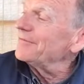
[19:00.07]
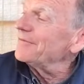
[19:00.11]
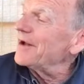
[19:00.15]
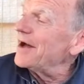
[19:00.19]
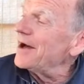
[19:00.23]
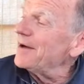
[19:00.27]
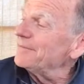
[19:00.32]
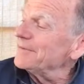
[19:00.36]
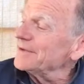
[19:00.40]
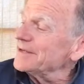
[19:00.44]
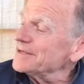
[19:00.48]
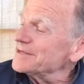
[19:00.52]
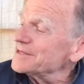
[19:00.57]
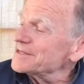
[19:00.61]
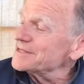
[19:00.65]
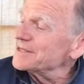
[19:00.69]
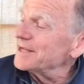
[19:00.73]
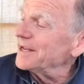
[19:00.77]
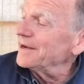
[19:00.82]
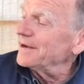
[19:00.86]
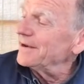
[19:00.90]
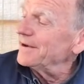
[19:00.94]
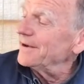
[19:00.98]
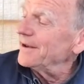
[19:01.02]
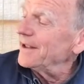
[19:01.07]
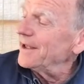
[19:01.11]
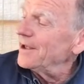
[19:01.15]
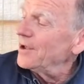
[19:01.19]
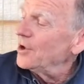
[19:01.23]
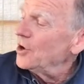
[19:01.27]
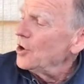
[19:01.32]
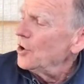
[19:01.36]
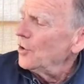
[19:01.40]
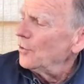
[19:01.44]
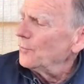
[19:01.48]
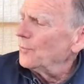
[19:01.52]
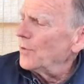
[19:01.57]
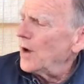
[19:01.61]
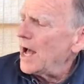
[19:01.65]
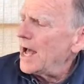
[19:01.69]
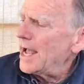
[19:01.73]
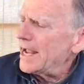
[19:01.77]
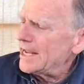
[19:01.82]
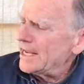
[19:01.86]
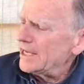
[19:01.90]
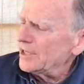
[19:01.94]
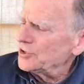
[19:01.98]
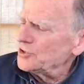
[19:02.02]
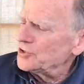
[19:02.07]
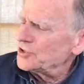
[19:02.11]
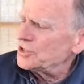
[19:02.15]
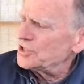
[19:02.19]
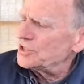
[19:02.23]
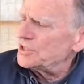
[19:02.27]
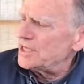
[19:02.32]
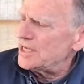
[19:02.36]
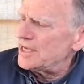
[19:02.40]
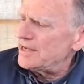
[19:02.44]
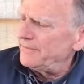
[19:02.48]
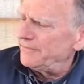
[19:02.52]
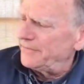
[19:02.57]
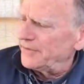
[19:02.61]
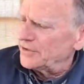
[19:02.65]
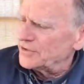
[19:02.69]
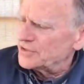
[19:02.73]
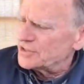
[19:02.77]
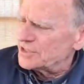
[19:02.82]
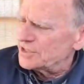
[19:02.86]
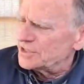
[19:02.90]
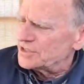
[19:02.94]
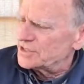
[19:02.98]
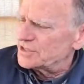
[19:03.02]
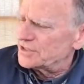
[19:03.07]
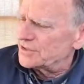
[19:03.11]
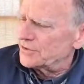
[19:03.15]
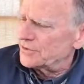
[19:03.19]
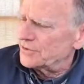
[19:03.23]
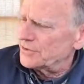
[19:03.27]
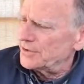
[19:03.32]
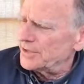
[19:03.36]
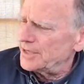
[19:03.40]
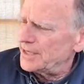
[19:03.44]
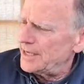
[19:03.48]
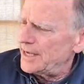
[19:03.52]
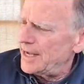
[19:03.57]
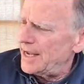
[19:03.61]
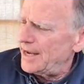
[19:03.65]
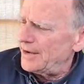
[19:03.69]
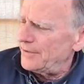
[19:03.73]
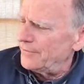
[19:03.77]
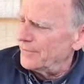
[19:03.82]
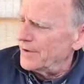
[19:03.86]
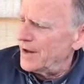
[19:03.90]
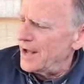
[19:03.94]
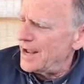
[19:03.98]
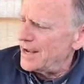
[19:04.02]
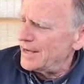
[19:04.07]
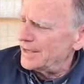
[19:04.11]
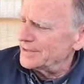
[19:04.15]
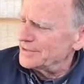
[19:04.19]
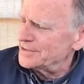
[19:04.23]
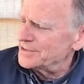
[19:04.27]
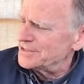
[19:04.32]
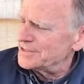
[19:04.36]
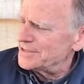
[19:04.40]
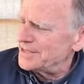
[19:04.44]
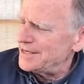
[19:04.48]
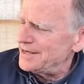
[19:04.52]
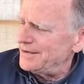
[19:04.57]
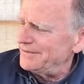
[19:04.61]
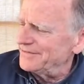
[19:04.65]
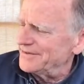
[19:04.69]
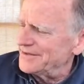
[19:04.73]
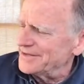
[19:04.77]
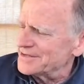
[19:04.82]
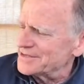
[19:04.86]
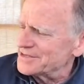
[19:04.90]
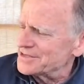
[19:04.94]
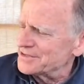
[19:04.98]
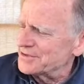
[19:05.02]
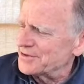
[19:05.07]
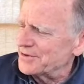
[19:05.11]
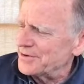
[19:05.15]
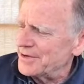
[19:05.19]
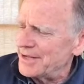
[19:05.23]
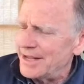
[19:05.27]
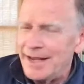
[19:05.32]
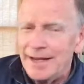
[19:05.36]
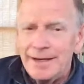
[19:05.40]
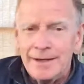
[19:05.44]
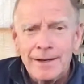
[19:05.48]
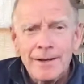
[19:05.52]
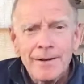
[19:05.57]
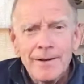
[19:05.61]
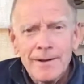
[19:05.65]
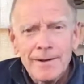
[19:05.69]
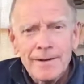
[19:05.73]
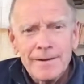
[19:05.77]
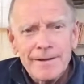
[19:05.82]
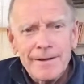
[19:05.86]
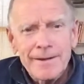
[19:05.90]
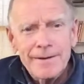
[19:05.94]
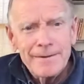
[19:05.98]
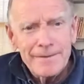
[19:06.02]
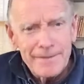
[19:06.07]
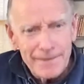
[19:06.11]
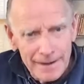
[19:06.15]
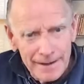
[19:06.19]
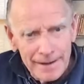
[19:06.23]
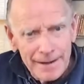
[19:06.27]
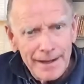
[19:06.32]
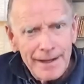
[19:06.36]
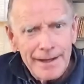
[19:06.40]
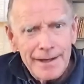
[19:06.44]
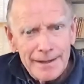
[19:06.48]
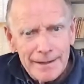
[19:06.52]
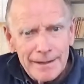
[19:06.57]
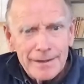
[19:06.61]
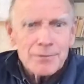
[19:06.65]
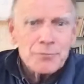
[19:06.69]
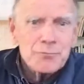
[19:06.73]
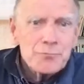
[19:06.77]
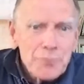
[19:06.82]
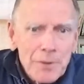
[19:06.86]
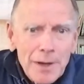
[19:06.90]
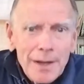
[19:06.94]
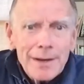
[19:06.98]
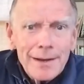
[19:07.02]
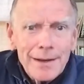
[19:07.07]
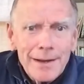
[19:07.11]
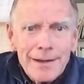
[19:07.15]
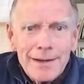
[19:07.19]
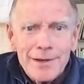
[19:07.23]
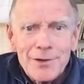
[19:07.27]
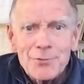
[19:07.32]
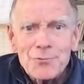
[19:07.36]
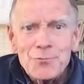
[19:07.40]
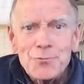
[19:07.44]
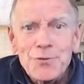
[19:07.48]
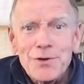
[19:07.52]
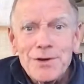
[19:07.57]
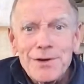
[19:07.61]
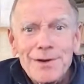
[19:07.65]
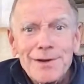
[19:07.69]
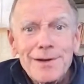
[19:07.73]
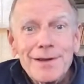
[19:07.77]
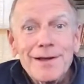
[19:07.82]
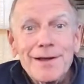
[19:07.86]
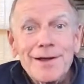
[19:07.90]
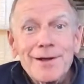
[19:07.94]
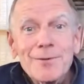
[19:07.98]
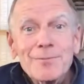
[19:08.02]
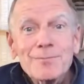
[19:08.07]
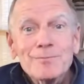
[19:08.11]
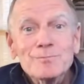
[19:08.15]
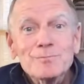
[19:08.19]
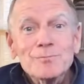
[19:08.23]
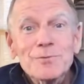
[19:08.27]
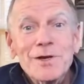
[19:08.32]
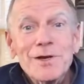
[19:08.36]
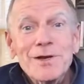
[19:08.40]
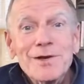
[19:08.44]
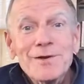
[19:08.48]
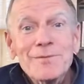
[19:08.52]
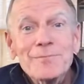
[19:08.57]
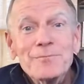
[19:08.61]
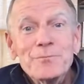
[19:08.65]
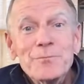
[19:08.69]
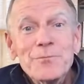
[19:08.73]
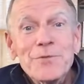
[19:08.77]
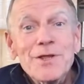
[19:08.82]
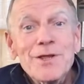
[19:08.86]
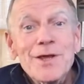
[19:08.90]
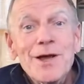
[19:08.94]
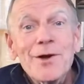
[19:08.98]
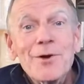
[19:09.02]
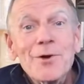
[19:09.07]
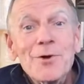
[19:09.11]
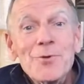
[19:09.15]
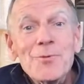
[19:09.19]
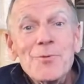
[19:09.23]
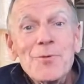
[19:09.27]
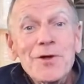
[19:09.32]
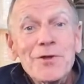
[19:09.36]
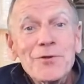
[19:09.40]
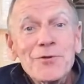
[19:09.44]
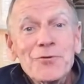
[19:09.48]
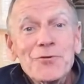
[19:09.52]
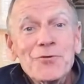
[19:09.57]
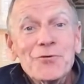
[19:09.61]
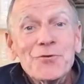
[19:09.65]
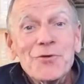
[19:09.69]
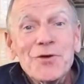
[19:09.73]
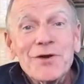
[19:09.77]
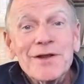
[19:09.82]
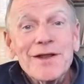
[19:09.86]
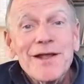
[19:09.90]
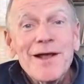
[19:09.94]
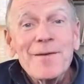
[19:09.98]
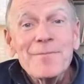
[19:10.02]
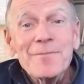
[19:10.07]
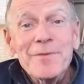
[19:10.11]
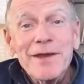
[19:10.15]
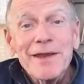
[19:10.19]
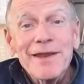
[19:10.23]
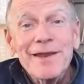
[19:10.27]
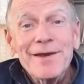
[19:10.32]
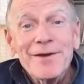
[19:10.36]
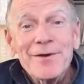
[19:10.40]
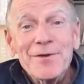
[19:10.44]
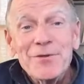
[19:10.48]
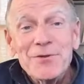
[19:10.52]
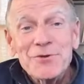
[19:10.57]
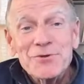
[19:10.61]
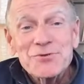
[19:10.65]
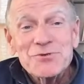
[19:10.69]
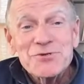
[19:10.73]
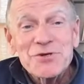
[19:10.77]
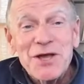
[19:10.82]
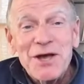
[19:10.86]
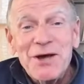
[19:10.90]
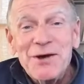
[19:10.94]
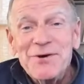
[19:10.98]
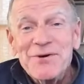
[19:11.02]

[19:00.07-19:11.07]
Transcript: Robinson. Ryan Stevens is 38. Ryan Stevens, 38. You know, I like it. I like it when the younger ones start coming into the show.